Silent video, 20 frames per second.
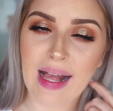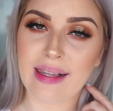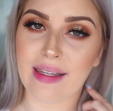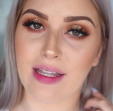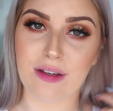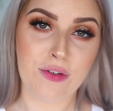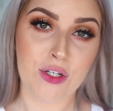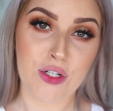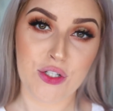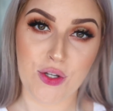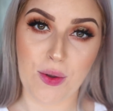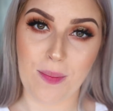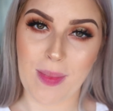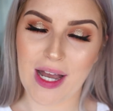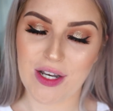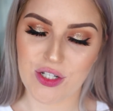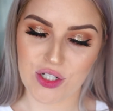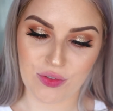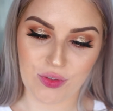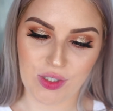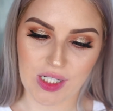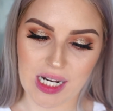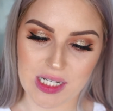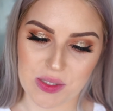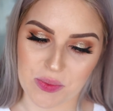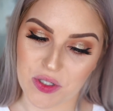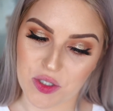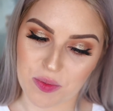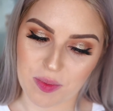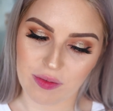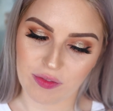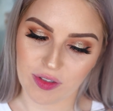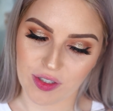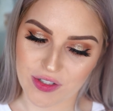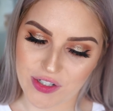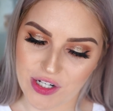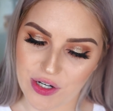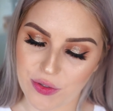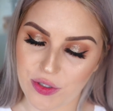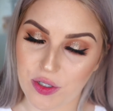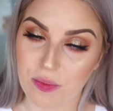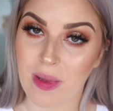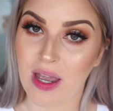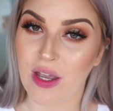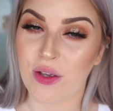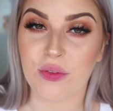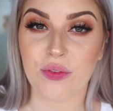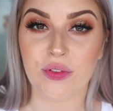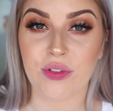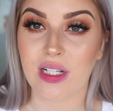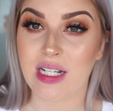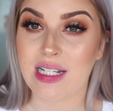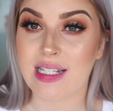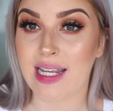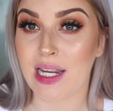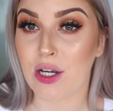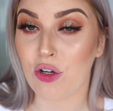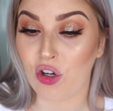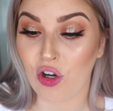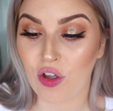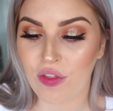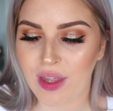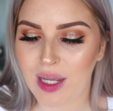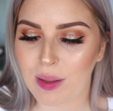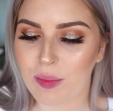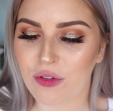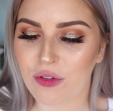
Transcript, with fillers: I love her so much. If you guys watch my vlog channel, you may have seen her on there